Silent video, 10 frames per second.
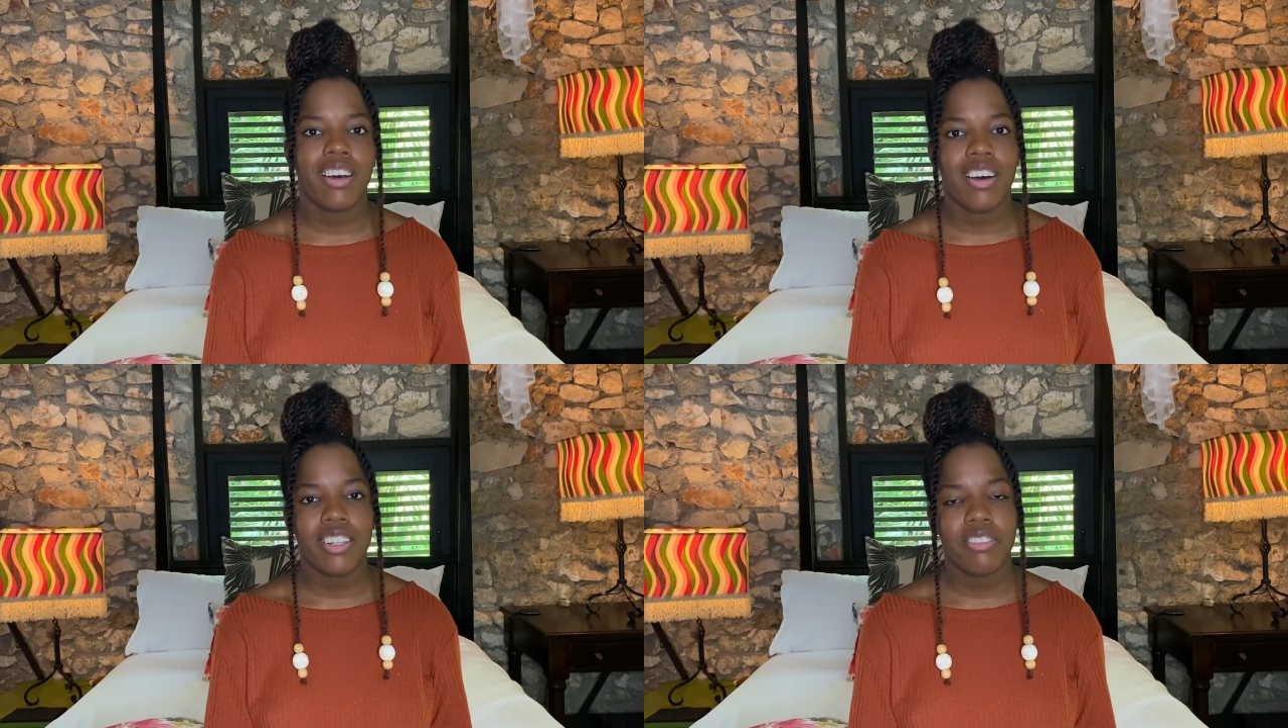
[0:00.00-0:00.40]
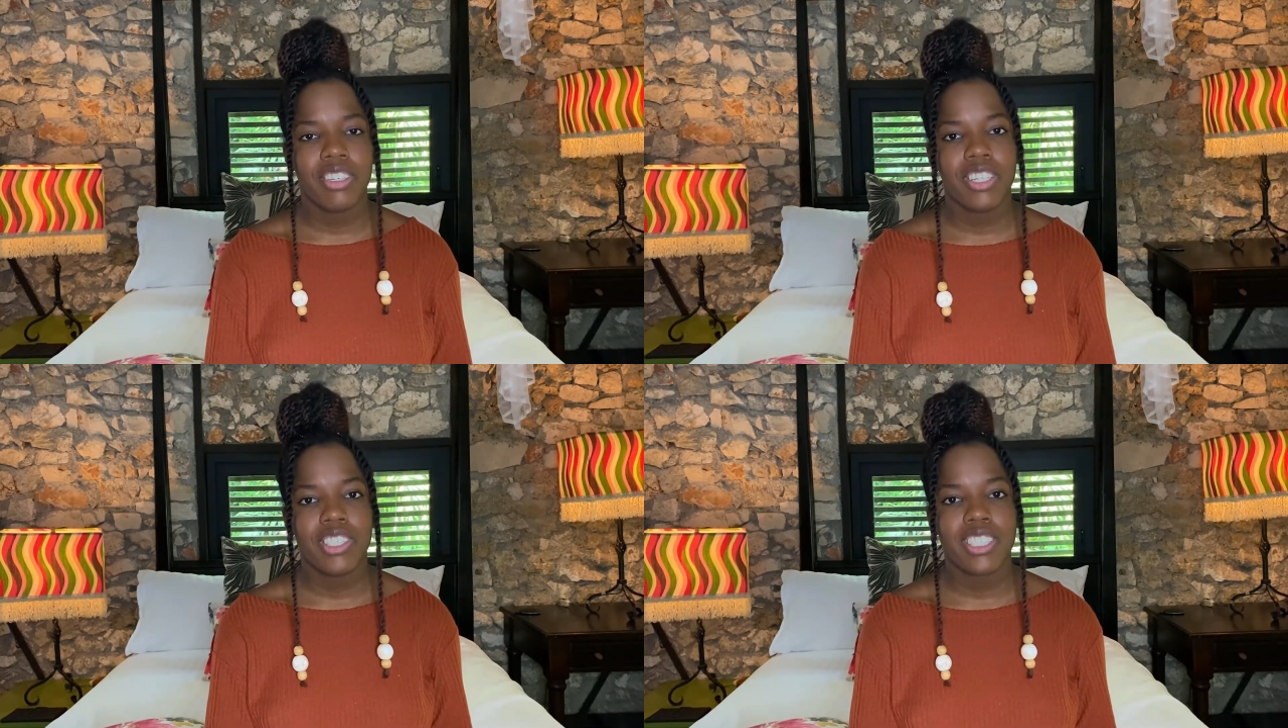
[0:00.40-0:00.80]
other
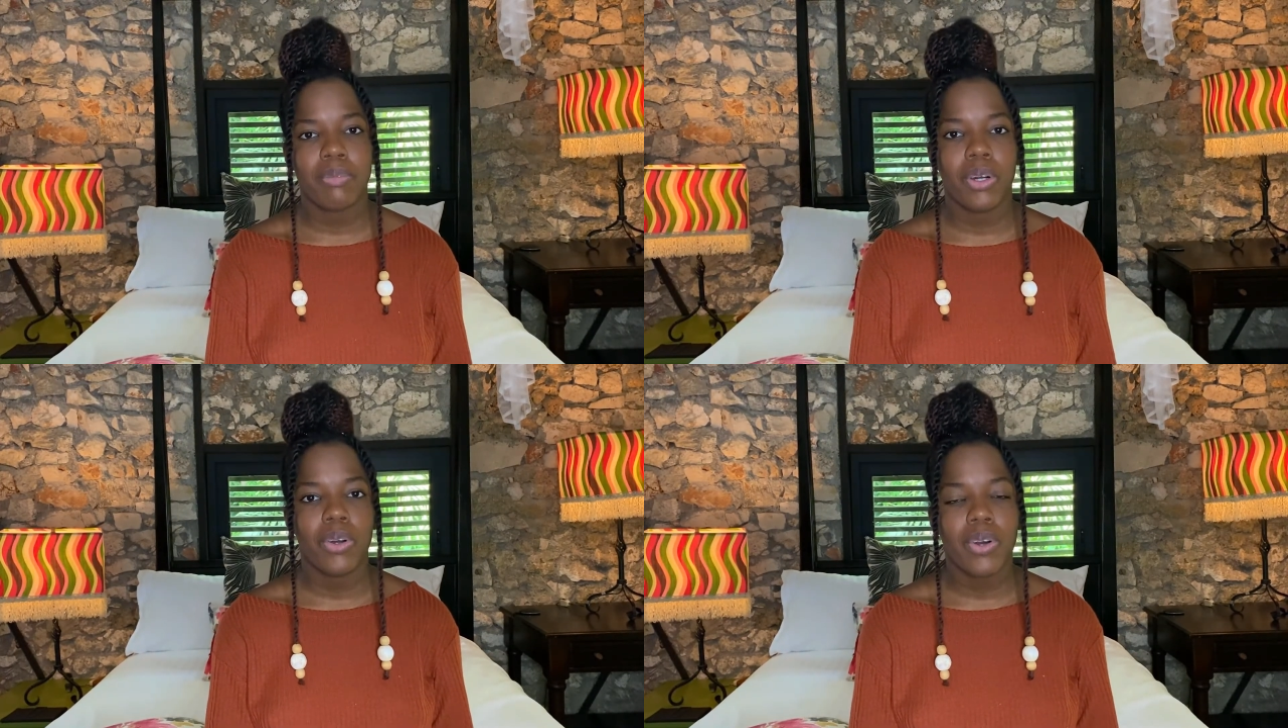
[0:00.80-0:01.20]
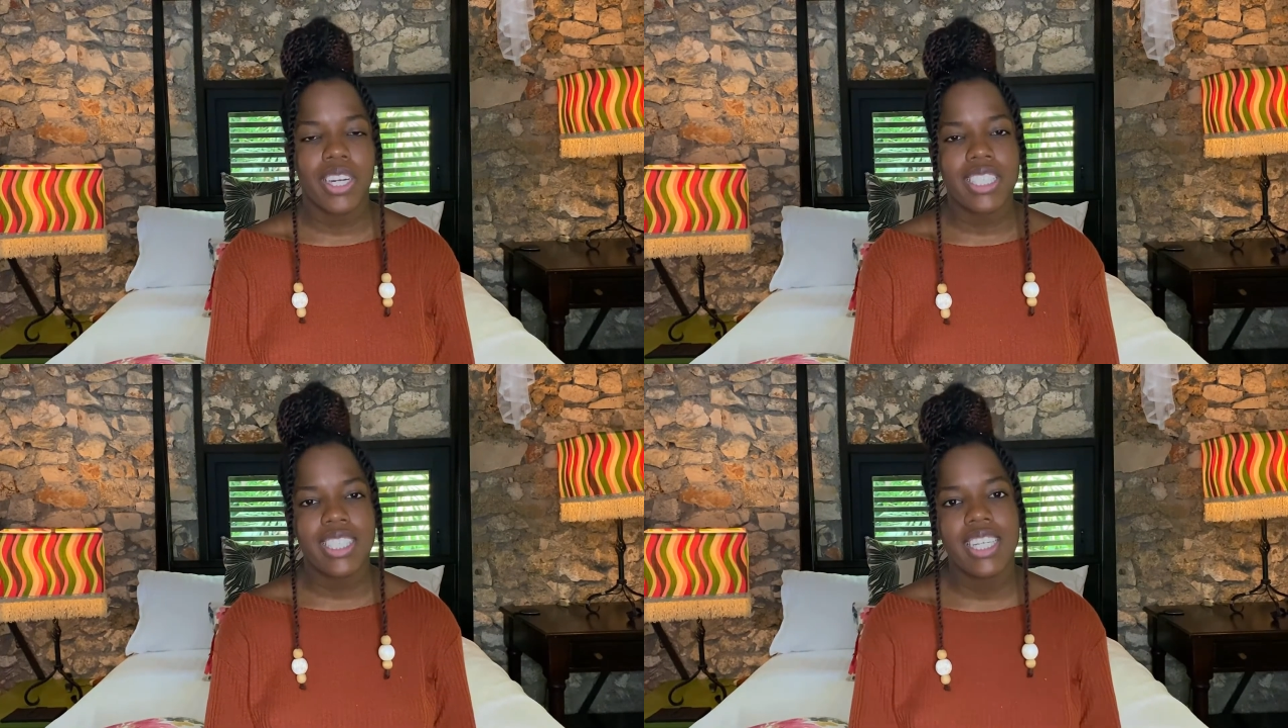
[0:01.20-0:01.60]
videos about
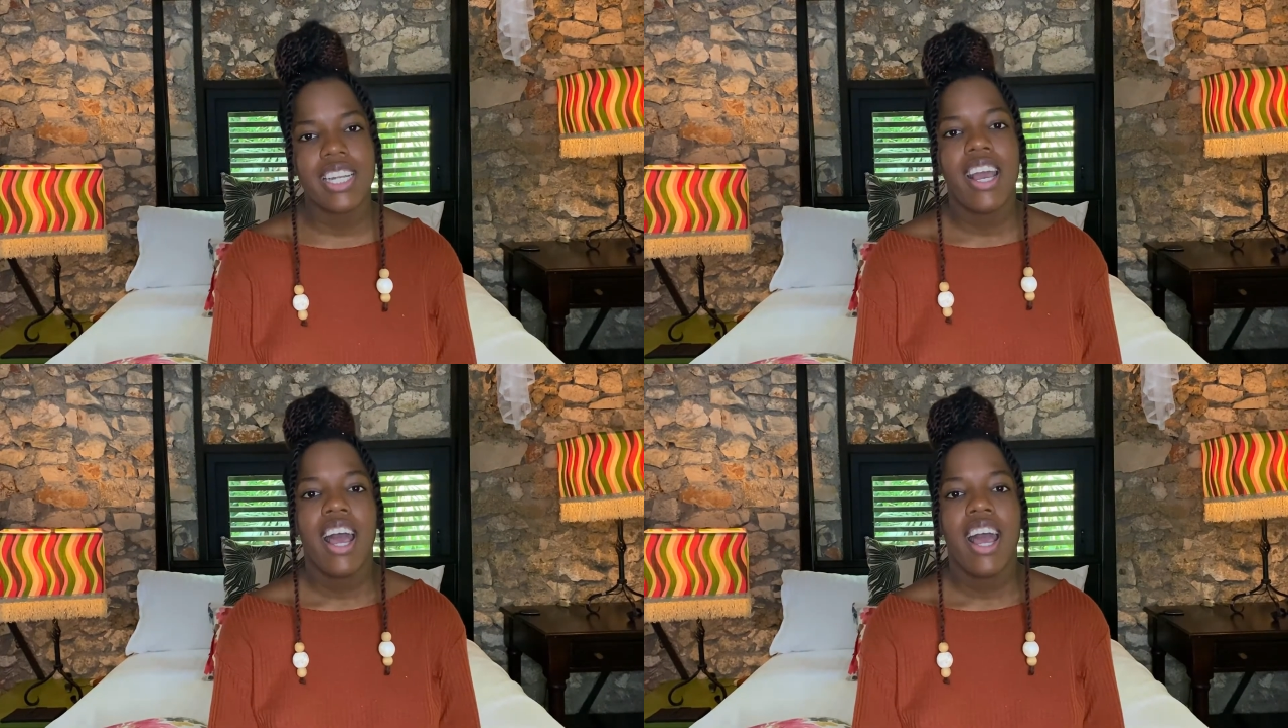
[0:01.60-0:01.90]
quarantine,